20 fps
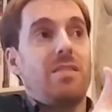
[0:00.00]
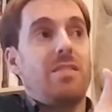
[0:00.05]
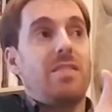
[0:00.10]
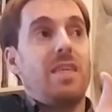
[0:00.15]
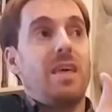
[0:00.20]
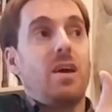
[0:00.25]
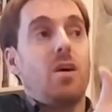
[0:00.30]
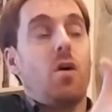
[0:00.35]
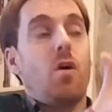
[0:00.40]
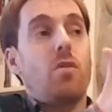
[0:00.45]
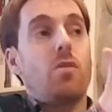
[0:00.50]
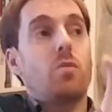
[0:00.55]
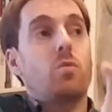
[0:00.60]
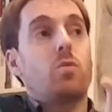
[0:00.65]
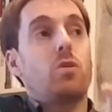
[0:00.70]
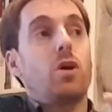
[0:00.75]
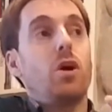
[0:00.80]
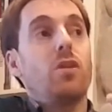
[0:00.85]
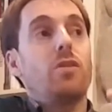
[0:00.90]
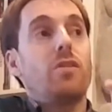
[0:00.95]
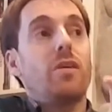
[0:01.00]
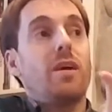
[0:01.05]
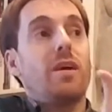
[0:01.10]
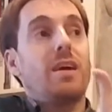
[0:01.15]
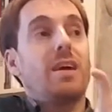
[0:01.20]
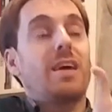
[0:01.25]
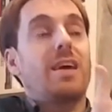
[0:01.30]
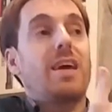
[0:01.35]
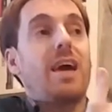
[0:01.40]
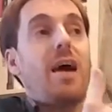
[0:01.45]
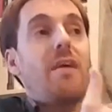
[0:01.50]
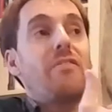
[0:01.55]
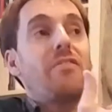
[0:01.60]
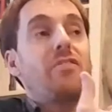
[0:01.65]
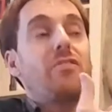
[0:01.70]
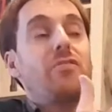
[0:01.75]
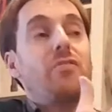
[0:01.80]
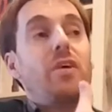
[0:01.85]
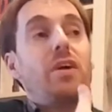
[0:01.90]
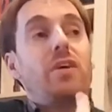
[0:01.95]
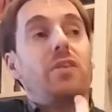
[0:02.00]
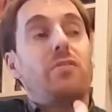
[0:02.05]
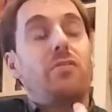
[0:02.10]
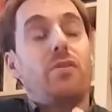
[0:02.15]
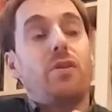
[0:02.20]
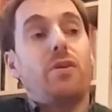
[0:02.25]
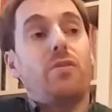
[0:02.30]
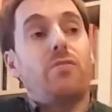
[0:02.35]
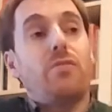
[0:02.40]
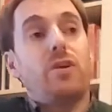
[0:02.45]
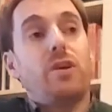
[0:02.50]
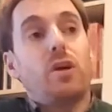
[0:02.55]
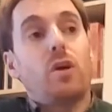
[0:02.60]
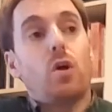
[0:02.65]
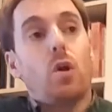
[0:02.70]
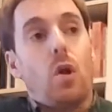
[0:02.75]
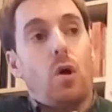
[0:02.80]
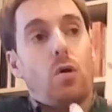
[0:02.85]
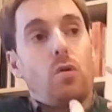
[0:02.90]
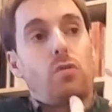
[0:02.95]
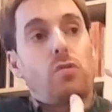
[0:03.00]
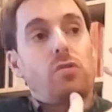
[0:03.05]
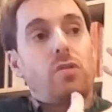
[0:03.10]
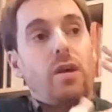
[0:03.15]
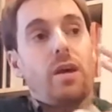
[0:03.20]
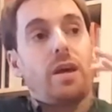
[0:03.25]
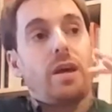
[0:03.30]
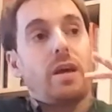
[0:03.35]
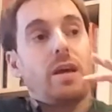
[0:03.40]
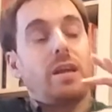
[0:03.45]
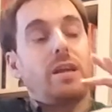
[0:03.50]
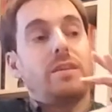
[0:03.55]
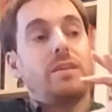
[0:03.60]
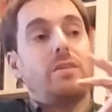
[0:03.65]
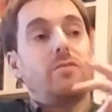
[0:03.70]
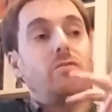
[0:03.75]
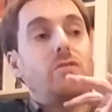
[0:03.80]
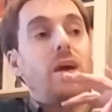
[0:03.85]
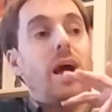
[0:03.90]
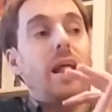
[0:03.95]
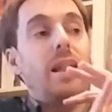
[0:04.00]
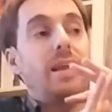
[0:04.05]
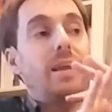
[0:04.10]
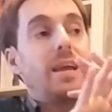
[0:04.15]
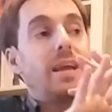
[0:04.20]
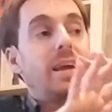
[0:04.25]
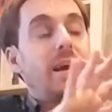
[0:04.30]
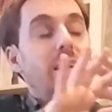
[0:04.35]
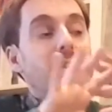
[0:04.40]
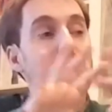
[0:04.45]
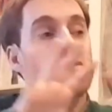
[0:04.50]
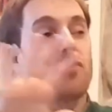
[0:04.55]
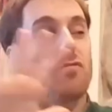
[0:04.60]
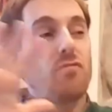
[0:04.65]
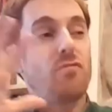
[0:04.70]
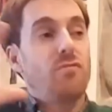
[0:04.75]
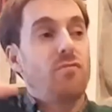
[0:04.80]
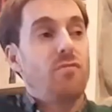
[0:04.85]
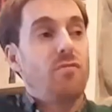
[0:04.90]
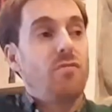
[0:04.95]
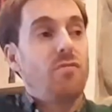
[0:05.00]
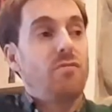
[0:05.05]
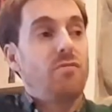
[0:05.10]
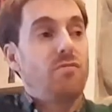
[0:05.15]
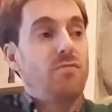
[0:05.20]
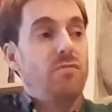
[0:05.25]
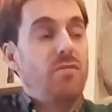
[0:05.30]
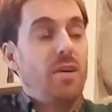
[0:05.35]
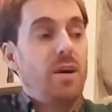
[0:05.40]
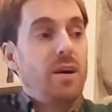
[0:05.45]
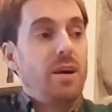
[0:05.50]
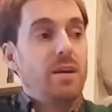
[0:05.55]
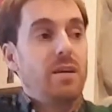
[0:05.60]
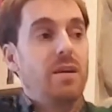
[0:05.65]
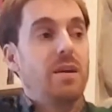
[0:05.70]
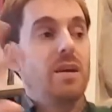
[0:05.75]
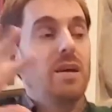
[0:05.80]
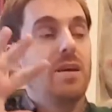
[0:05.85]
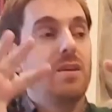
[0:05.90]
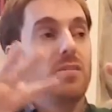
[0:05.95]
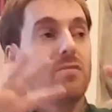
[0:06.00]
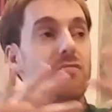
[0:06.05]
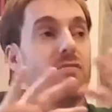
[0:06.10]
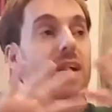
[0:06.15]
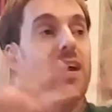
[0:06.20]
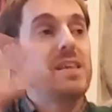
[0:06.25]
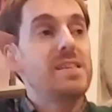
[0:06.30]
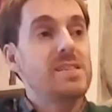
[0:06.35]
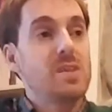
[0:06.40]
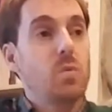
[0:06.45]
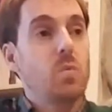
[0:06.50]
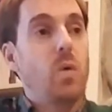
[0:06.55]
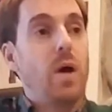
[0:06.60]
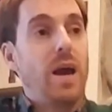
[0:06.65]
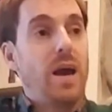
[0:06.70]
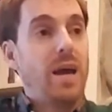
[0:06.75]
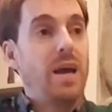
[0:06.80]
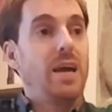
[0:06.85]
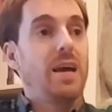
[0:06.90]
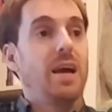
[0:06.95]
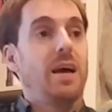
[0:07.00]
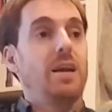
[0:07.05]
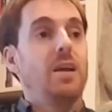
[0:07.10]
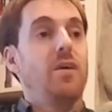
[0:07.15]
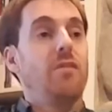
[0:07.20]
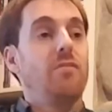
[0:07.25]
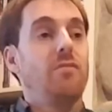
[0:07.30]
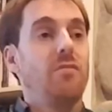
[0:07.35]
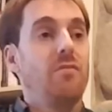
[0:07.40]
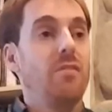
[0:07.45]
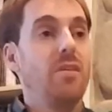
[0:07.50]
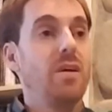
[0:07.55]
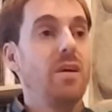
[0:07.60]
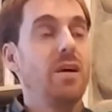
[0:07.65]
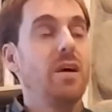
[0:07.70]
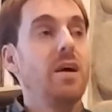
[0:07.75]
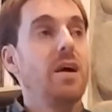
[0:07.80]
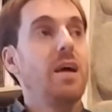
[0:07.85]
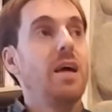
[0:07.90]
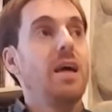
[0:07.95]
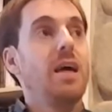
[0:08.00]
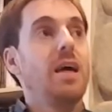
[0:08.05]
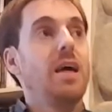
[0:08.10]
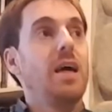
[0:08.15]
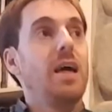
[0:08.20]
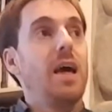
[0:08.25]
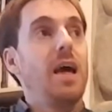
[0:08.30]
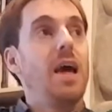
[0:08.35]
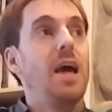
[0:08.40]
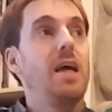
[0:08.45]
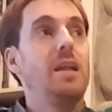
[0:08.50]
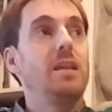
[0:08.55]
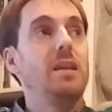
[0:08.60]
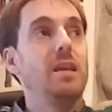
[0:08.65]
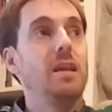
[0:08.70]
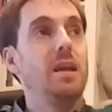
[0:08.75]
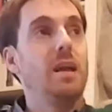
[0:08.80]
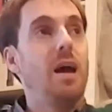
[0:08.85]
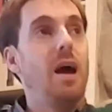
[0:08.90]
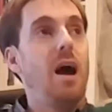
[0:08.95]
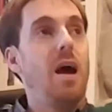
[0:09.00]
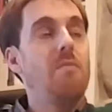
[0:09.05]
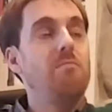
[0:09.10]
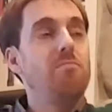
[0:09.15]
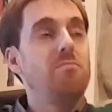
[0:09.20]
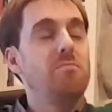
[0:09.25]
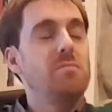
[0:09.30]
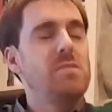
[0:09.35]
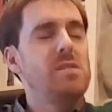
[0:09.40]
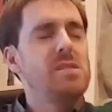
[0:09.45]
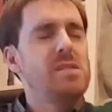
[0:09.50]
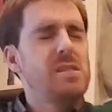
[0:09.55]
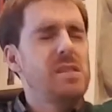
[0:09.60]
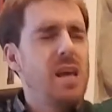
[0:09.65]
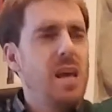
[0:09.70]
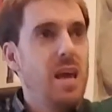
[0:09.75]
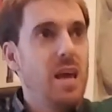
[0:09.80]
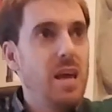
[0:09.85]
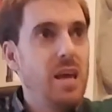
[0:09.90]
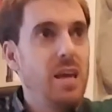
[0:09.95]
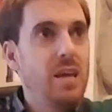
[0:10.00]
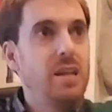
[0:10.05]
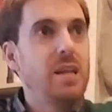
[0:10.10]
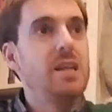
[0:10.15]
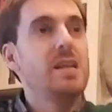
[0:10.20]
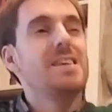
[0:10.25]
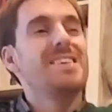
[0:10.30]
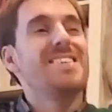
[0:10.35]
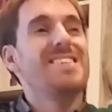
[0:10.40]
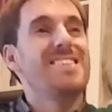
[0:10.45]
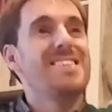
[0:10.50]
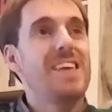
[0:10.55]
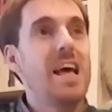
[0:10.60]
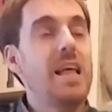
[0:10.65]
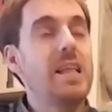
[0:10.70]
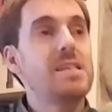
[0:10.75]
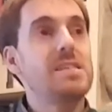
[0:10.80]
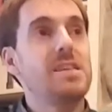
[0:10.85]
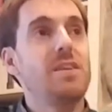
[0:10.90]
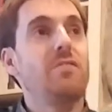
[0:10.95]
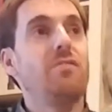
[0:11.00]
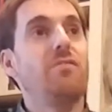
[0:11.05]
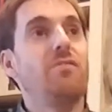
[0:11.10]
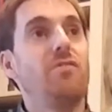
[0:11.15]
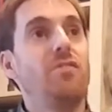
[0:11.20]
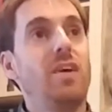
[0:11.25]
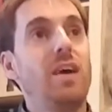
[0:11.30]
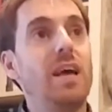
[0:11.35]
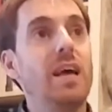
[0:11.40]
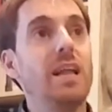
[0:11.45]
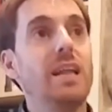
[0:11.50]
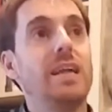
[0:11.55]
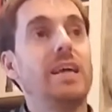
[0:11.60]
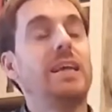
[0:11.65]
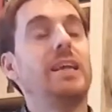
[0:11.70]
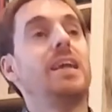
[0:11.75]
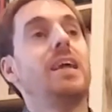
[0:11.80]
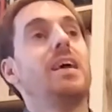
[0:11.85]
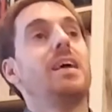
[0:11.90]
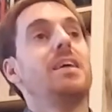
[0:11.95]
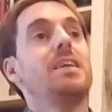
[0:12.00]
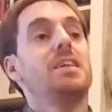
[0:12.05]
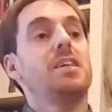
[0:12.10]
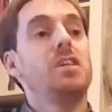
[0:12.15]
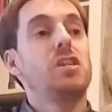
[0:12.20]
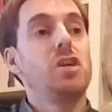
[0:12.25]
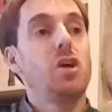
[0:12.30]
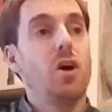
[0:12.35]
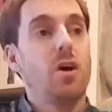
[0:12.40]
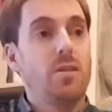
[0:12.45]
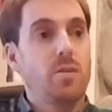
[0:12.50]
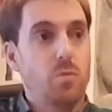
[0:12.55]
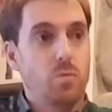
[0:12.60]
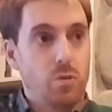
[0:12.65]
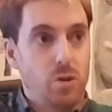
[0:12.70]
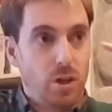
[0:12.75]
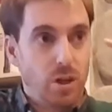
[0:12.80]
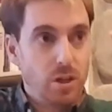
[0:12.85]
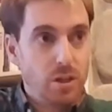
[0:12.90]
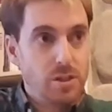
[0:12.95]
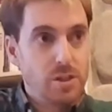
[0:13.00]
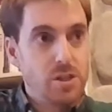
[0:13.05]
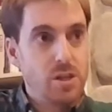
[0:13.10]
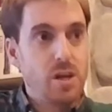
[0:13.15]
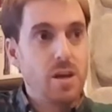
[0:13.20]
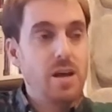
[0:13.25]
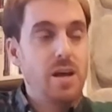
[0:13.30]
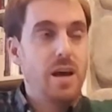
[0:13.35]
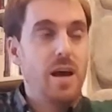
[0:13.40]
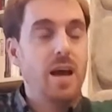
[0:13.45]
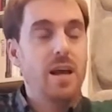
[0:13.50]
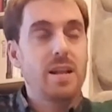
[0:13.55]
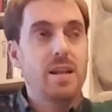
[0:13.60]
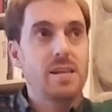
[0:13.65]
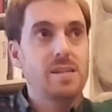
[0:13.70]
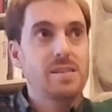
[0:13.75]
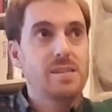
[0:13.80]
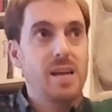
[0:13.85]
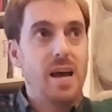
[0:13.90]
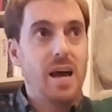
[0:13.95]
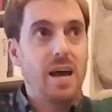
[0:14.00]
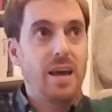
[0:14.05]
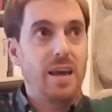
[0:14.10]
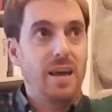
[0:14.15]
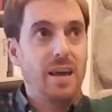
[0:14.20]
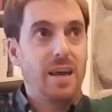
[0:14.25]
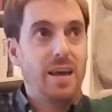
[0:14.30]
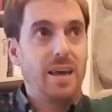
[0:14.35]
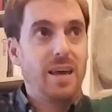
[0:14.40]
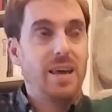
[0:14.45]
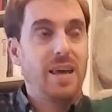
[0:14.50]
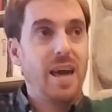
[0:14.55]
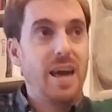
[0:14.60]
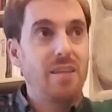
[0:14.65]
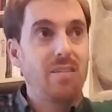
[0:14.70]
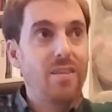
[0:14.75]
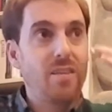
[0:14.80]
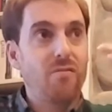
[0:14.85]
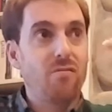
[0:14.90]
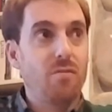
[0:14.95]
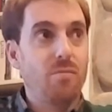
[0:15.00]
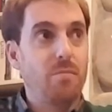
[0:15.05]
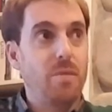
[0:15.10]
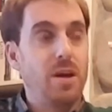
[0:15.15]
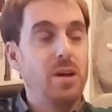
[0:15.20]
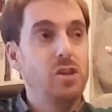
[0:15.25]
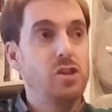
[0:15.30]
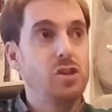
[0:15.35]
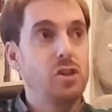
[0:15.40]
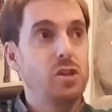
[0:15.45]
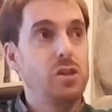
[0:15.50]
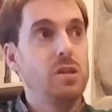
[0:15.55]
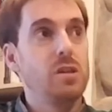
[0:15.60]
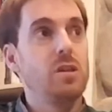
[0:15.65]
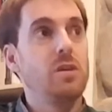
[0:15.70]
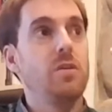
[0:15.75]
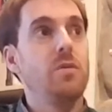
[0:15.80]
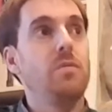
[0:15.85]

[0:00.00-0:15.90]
the other world comes very, very, very close, and the reality kind of it fades away, kind of, and I'm seeing, sensing, feeling the other world, and as I get the information